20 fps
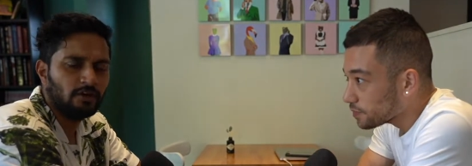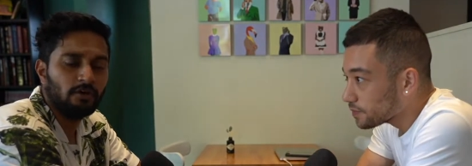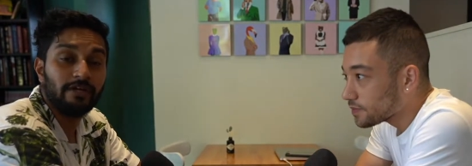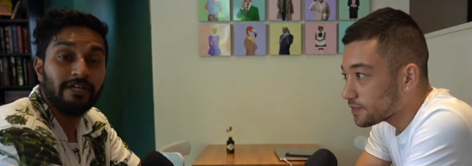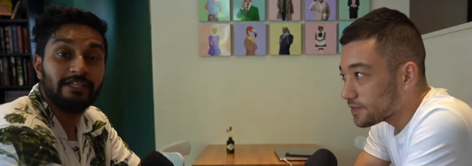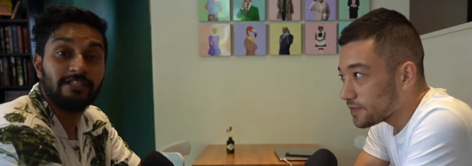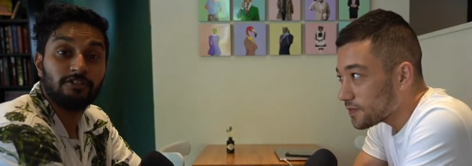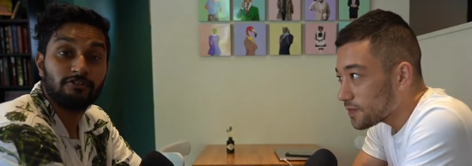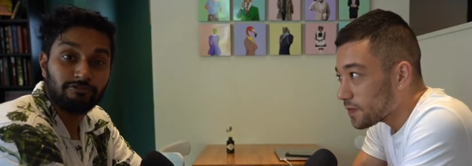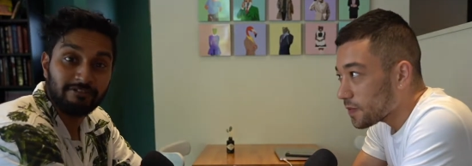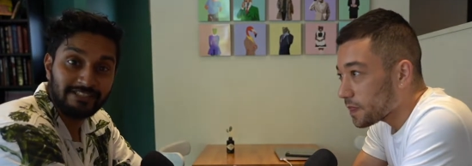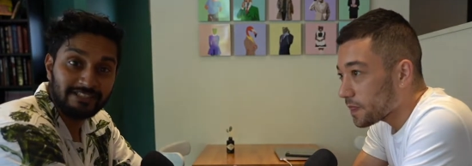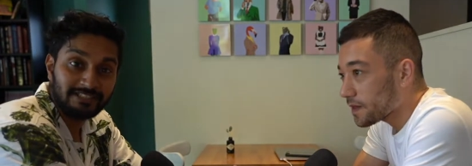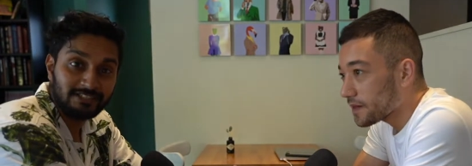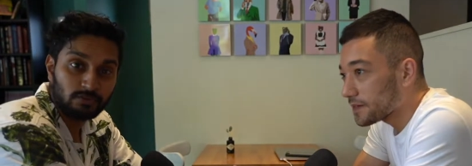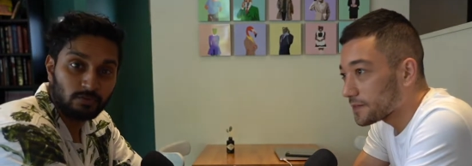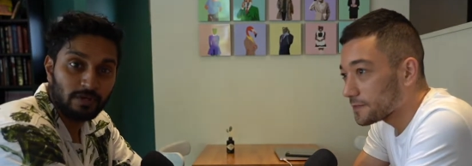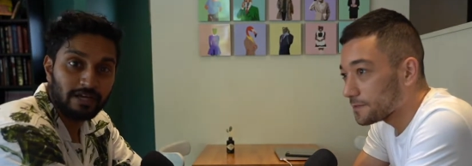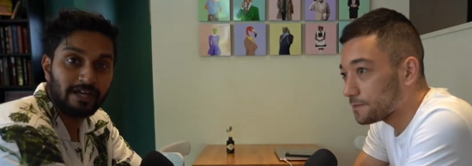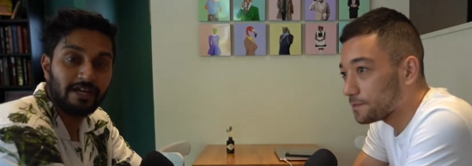Speaker 1: No, in Green
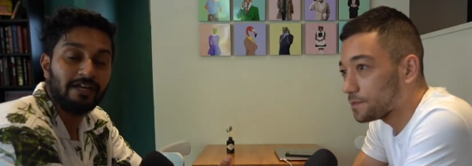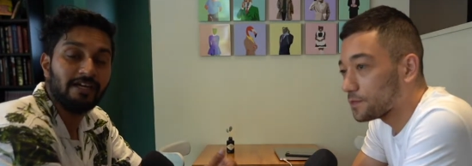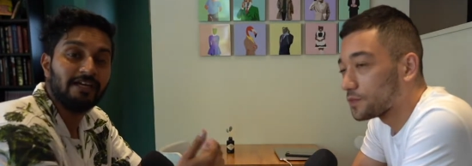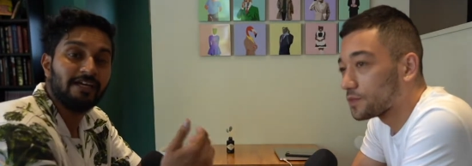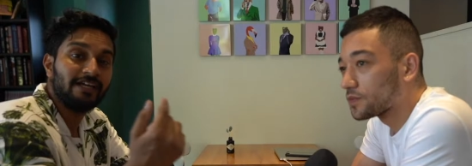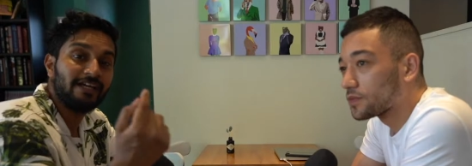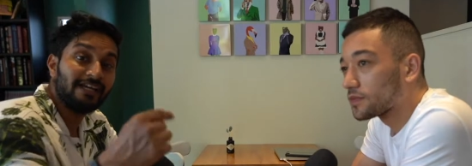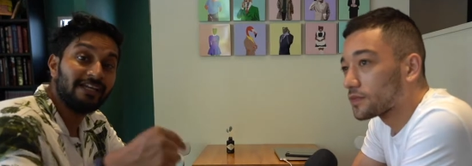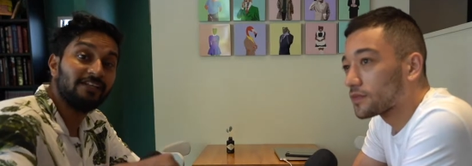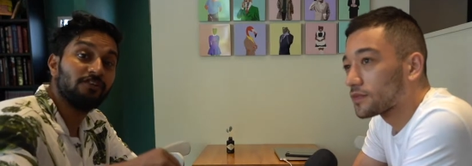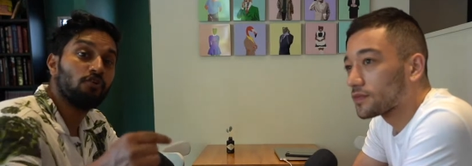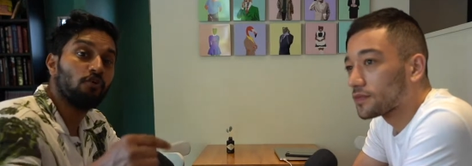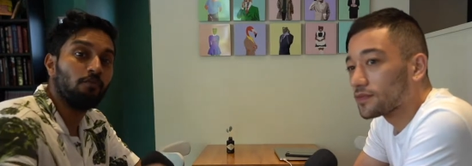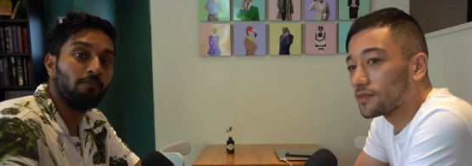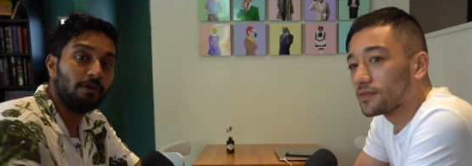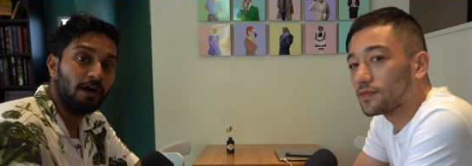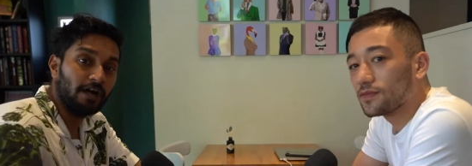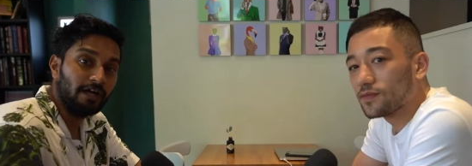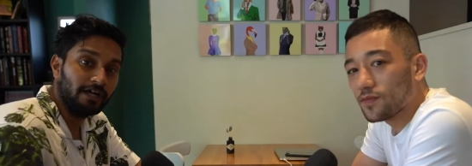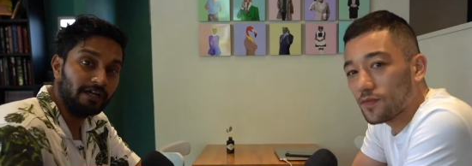Square in
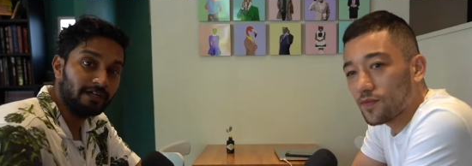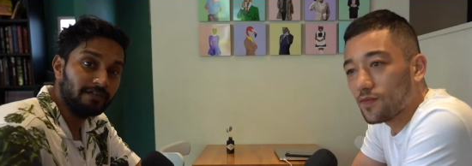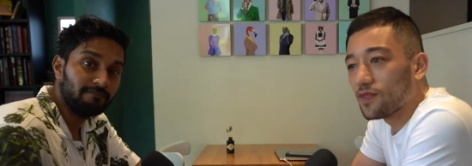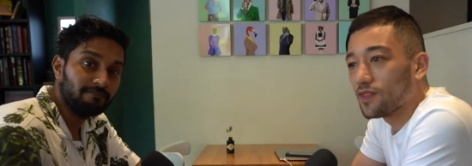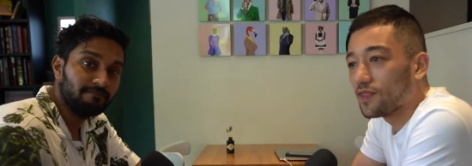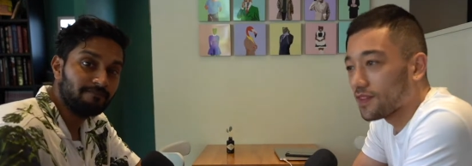Komaya.